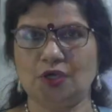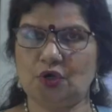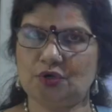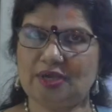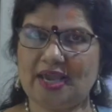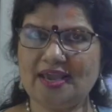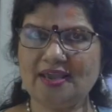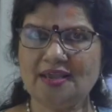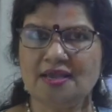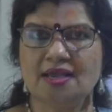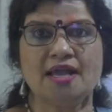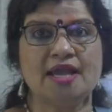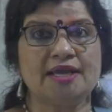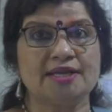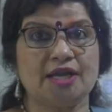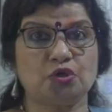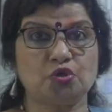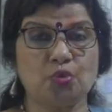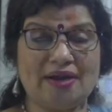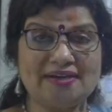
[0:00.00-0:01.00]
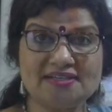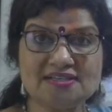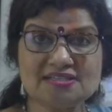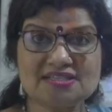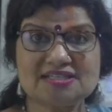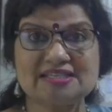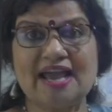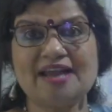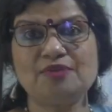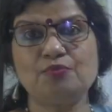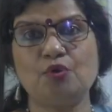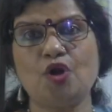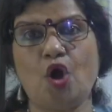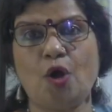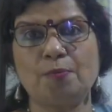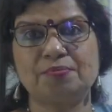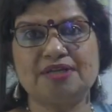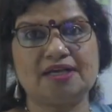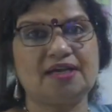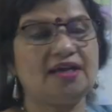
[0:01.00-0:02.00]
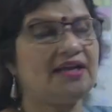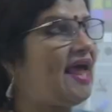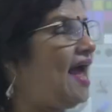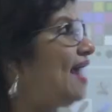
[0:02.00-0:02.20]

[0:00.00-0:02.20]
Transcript: Okay? Now to understand what optical